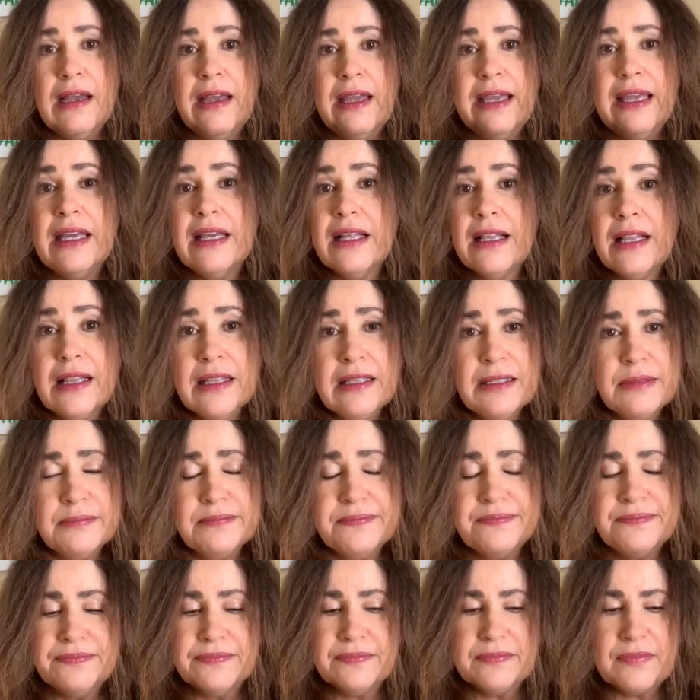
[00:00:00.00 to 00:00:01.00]
ill,
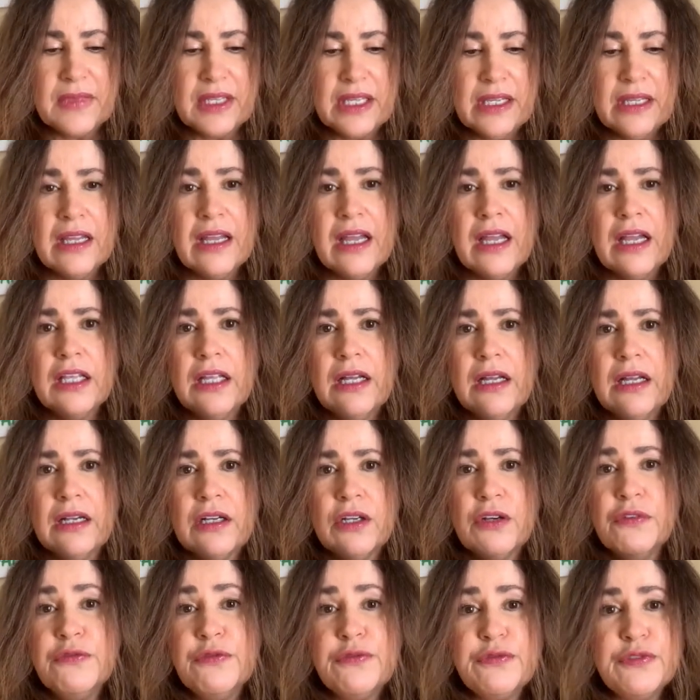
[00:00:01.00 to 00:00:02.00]

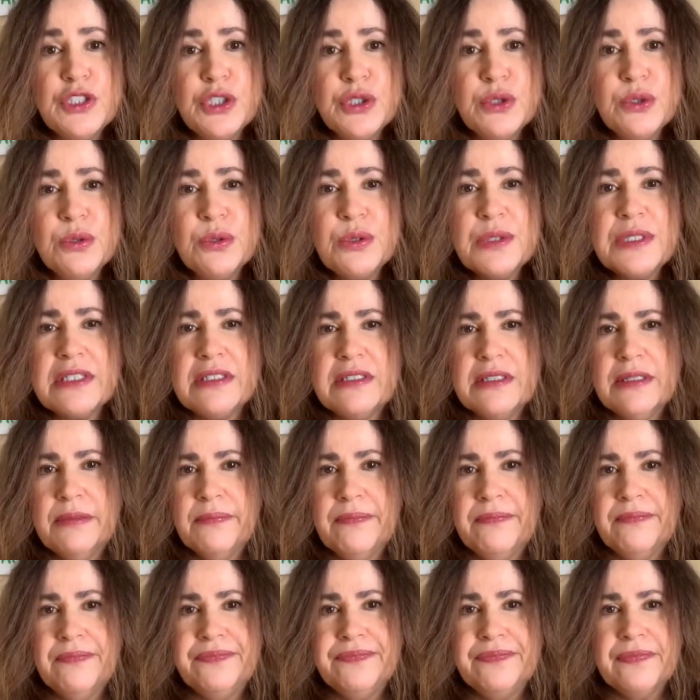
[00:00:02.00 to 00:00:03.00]
confused,
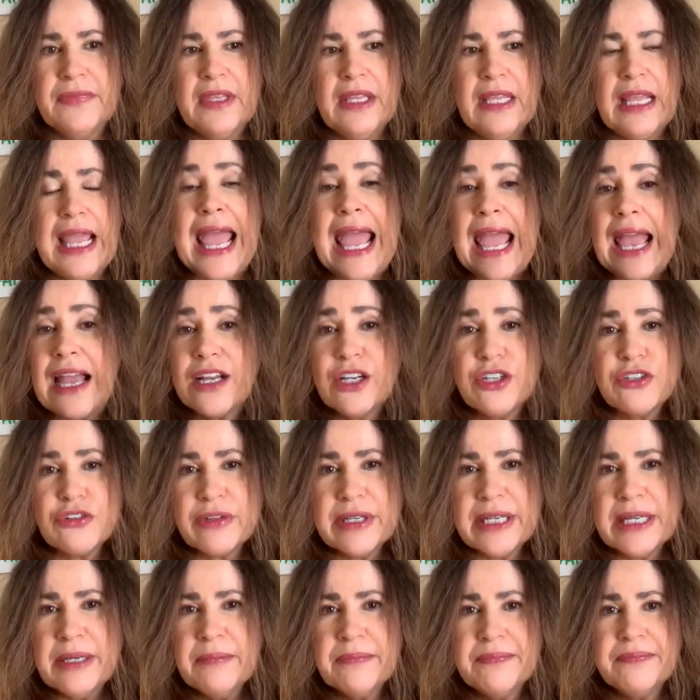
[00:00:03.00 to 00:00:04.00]

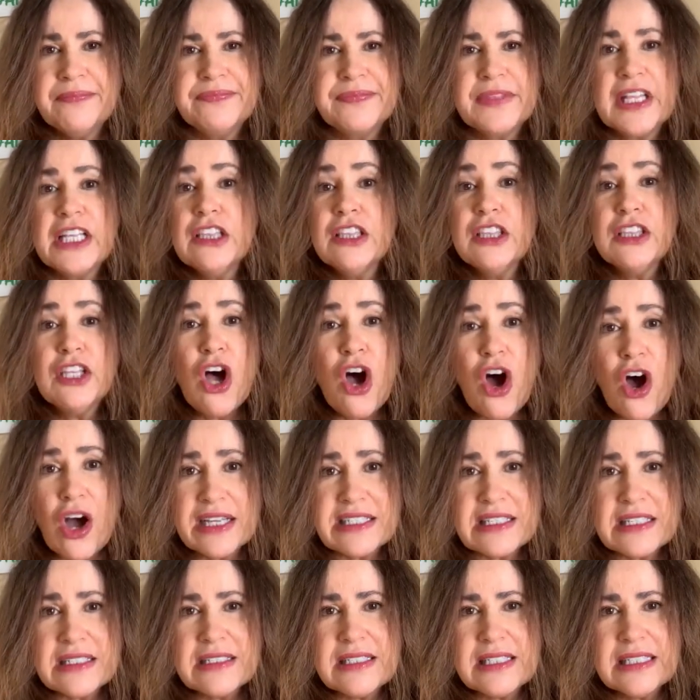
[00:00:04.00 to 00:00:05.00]
angry,
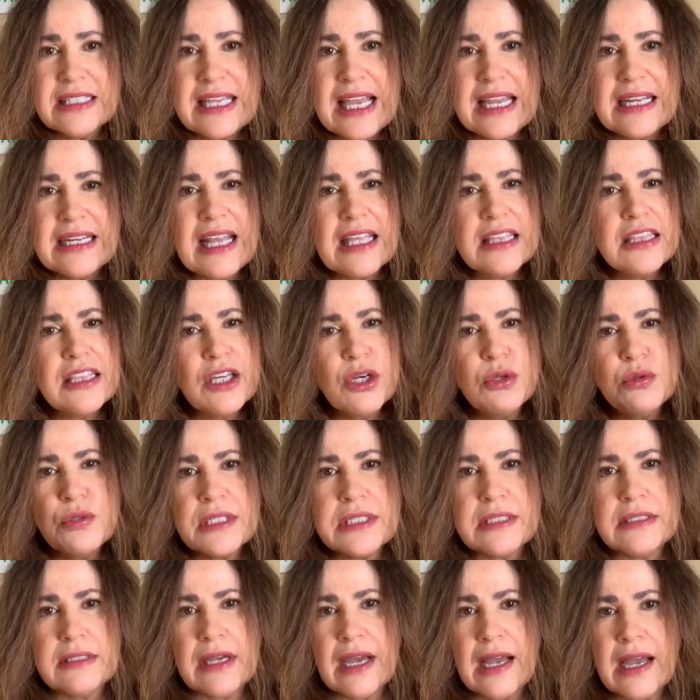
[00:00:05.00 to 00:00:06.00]
lost. And at
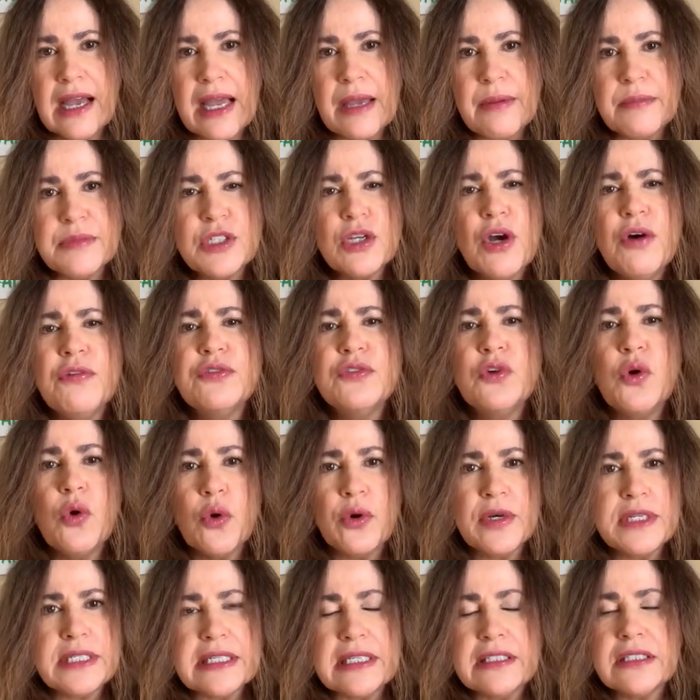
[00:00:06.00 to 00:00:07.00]
those times, of
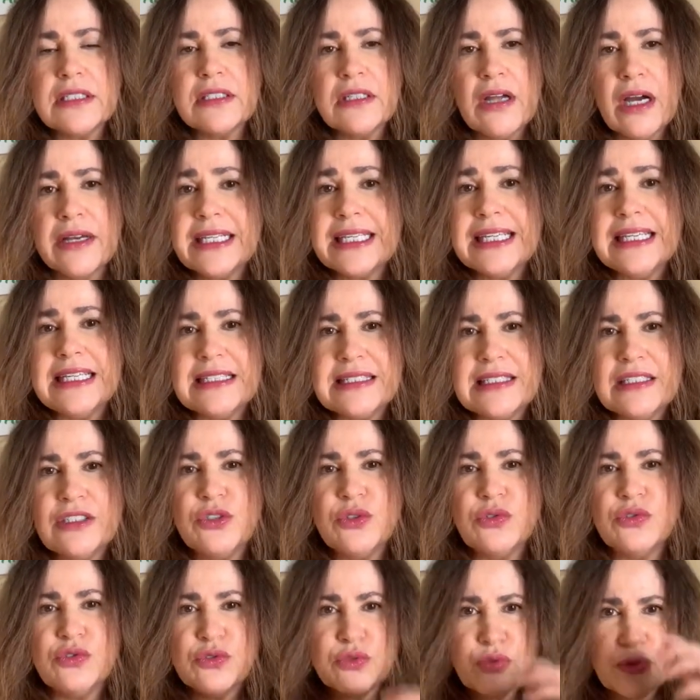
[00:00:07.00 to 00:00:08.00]
course, it's not easy
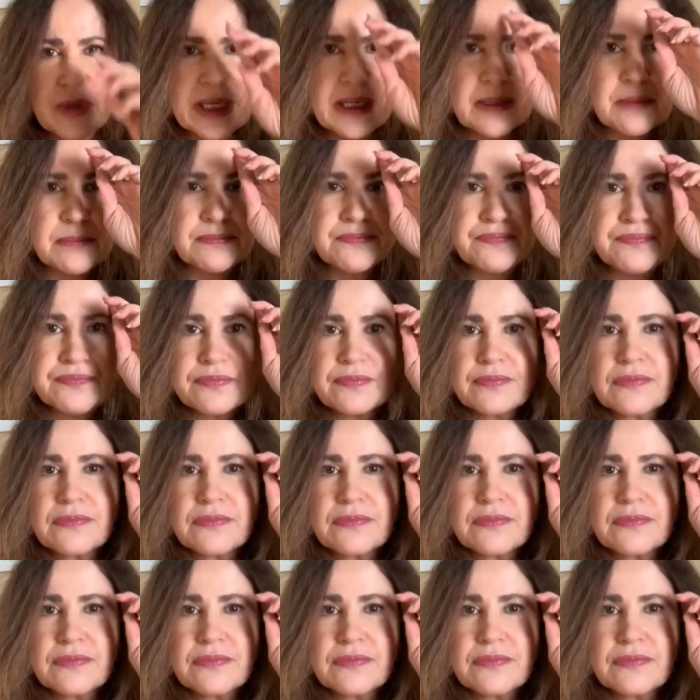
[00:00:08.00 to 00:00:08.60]
to dream.